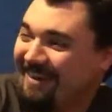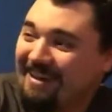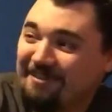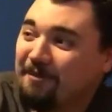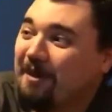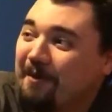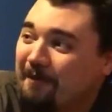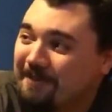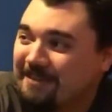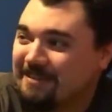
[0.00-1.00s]
I don't
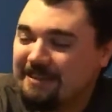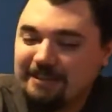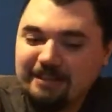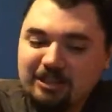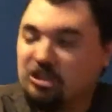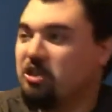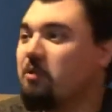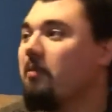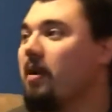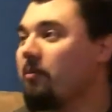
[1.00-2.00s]
know. Do
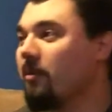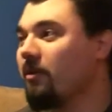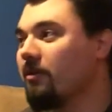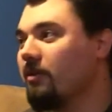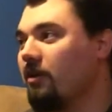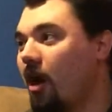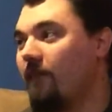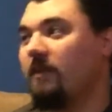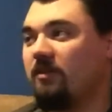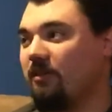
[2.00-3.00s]
you remember...
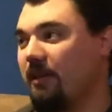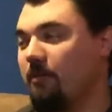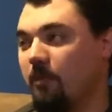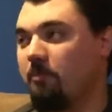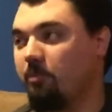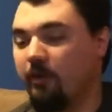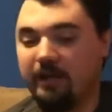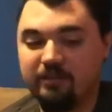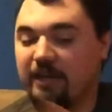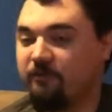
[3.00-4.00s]
Obviously, at one
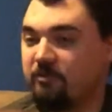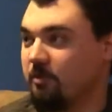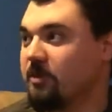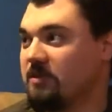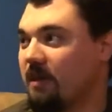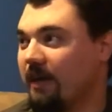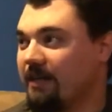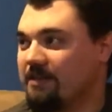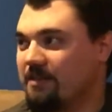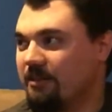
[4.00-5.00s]
point, they switched
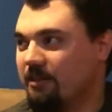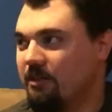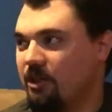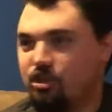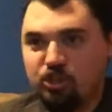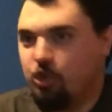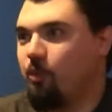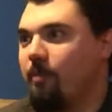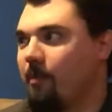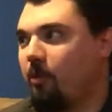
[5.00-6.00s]
sides. Right. Do you
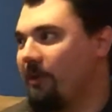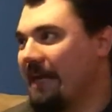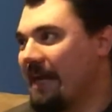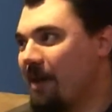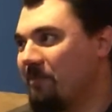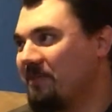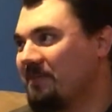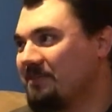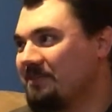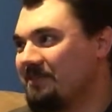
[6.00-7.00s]
remember when that happened?
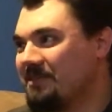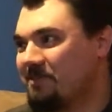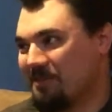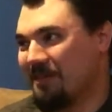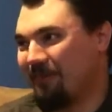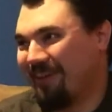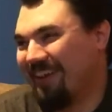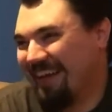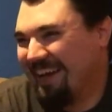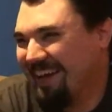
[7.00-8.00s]
specifically.